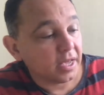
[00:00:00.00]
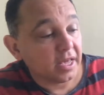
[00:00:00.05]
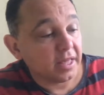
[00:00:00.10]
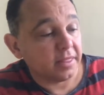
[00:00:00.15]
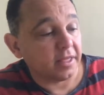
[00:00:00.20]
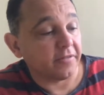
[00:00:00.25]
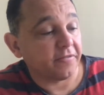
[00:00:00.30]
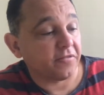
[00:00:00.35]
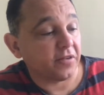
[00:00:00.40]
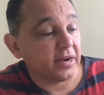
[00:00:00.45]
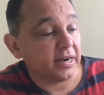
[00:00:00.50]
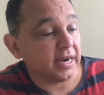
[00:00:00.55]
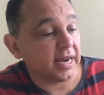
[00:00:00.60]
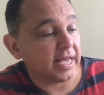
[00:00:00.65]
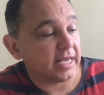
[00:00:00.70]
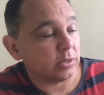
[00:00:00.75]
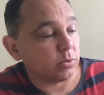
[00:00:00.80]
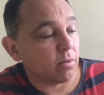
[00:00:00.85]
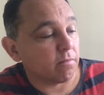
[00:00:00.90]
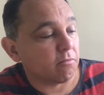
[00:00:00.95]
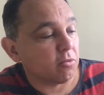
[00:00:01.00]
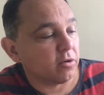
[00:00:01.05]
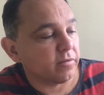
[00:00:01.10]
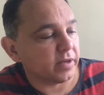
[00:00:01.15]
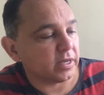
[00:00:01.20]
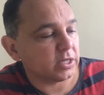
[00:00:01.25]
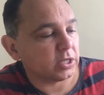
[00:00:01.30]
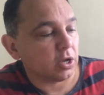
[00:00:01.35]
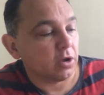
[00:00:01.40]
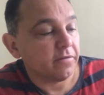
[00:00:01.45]
Their front legs were
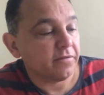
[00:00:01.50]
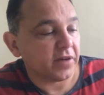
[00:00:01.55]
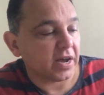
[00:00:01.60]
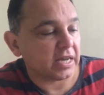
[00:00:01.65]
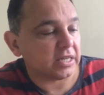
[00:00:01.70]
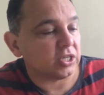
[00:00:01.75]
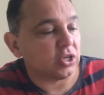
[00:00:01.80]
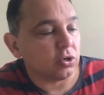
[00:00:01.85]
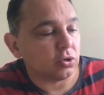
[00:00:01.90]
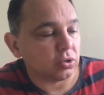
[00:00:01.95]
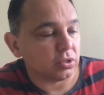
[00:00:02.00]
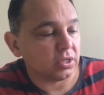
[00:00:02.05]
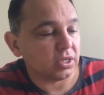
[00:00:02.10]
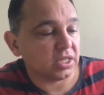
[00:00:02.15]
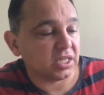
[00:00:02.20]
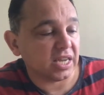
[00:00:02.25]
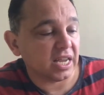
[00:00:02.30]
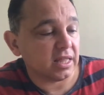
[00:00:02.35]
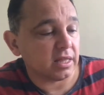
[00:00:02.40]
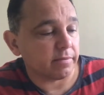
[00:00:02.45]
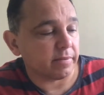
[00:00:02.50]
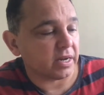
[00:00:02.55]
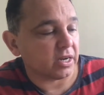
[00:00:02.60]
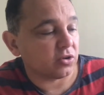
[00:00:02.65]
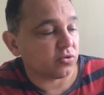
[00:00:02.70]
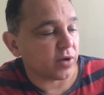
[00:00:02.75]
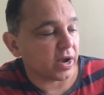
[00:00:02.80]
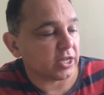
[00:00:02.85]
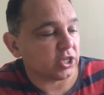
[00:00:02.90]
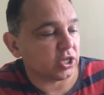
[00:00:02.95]
moving so fast you couldn't see them, and
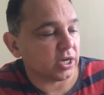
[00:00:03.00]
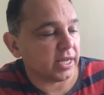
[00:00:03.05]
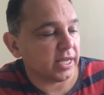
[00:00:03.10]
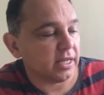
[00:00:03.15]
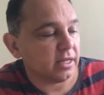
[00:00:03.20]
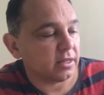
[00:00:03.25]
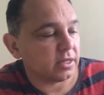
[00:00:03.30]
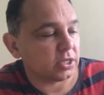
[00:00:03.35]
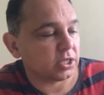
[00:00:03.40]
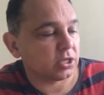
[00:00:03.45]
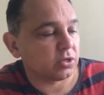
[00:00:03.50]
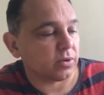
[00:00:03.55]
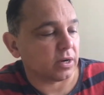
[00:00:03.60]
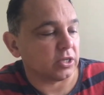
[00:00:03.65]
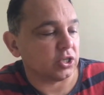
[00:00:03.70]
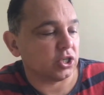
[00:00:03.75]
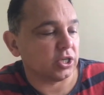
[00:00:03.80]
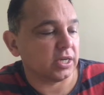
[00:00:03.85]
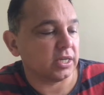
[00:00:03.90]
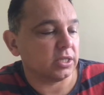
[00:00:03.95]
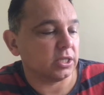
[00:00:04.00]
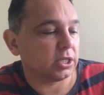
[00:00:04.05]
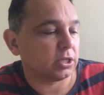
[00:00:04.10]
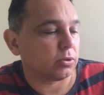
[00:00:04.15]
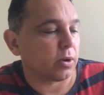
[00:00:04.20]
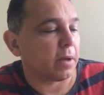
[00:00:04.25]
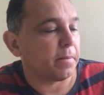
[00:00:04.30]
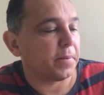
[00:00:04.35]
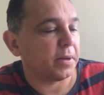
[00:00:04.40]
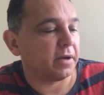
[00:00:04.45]
gradually the scrunching and
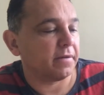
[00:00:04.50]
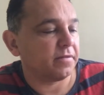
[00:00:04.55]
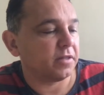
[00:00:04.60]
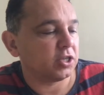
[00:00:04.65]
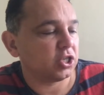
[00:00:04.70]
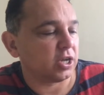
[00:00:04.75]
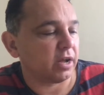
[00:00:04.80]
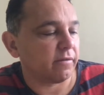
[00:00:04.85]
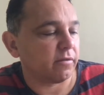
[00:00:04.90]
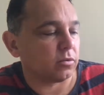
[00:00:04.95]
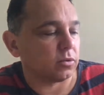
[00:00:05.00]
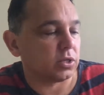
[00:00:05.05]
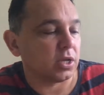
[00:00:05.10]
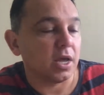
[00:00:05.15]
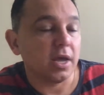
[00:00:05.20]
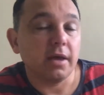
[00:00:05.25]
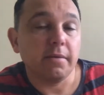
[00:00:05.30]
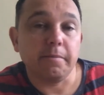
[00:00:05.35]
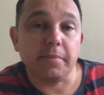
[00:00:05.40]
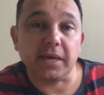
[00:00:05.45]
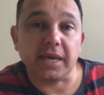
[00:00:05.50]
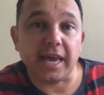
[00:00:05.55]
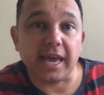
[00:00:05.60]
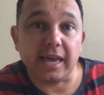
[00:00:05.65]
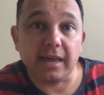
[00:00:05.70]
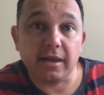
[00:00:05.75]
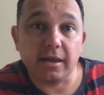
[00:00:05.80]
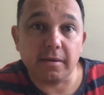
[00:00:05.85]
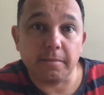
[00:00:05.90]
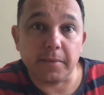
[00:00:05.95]
scraping of the shovels
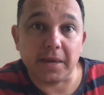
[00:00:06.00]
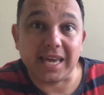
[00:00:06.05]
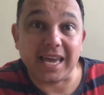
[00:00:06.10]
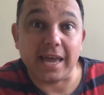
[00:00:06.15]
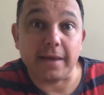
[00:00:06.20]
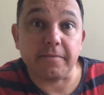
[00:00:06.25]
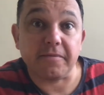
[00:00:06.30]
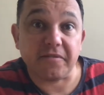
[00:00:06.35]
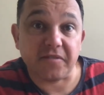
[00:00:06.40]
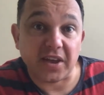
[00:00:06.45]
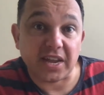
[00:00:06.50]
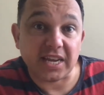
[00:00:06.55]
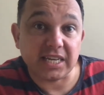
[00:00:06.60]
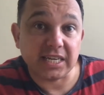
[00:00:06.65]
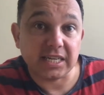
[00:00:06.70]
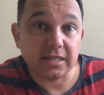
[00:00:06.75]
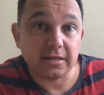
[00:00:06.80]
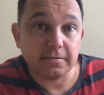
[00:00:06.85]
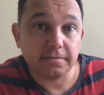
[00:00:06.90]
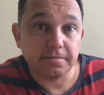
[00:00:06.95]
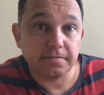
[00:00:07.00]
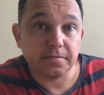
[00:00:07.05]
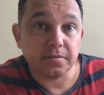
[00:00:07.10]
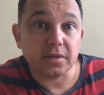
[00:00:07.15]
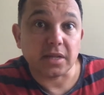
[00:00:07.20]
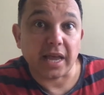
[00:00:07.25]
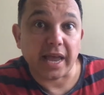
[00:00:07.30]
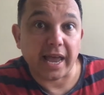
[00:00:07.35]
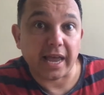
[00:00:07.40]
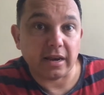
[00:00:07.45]
became fainter
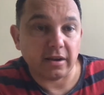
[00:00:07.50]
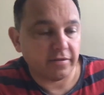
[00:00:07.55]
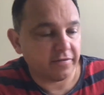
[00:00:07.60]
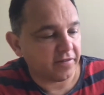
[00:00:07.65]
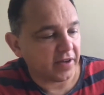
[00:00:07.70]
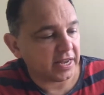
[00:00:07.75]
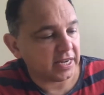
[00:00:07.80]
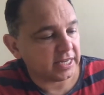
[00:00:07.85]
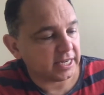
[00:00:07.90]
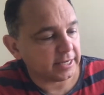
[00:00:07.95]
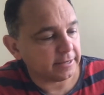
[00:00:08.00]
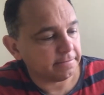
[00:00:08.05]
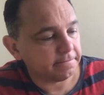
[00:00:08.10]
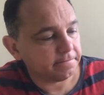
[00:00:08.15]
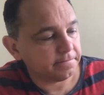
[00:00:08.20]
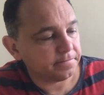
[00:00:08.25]
and fainter.